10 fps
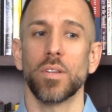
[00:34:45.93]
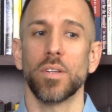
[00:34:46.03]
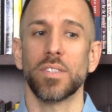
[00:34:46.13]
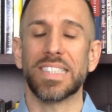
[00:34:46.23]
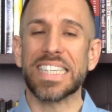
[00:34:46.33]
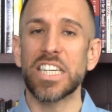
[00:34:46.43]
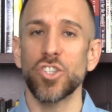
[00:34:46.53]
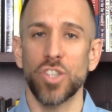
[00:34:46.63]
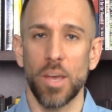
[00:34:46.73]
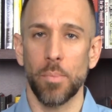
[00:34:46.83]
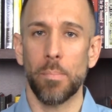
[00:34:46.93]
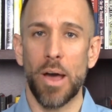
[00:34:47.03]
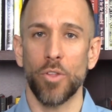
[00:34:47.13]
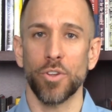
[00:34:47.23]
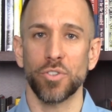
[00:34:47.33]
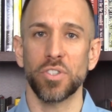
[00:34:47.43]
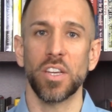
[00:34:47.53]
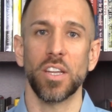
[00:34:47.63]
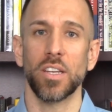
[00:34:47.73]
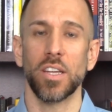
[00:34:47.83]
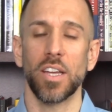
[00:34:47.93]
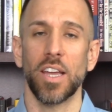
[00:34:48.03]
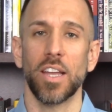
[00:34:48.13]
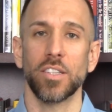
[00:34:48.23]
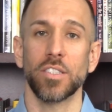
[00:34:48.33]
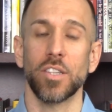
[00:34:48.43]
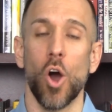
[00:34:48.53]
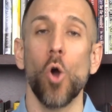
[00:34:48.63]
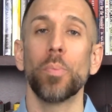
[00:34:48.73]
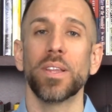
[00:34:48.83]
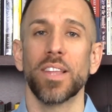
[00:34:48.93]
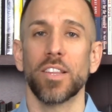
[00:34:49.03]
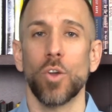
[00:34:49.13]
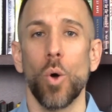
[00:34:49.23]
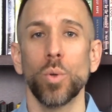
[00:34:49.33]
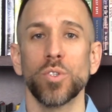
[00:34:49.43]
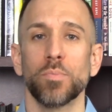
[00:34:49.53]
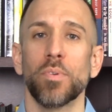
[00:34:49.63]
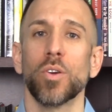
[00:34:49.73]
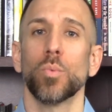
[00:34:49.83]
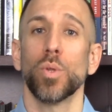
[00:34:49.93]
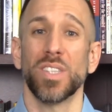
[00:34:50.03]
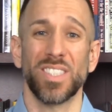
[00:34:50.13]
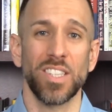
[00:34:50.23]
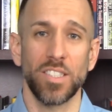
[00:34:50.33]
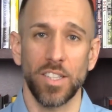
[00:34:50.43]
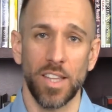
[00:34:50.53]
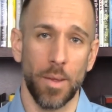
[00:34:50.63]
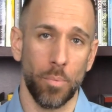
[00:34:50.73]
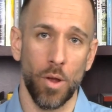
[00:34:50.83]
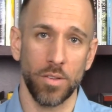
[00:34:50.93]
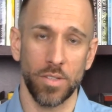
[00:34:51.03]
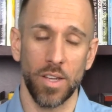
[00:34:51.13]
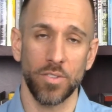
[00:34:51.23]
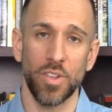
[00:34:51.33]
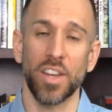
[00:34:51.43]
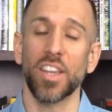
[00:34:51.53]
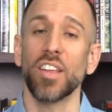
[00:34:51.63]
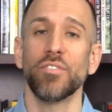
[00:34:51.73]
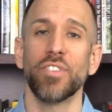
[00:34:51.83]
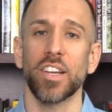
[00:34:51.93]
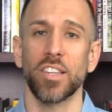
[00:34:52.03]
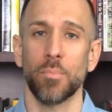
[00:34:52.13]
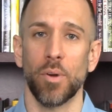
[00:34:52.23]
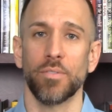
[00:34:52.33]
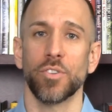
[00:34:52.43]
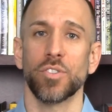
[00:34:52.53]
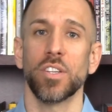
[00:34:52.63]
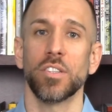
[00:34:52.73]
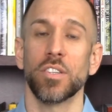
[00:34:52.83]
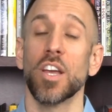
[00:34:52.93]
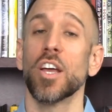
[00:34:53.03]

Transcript: teach them about their sin and hoping that the Holy Spirit will assist in that process and convict them of their sins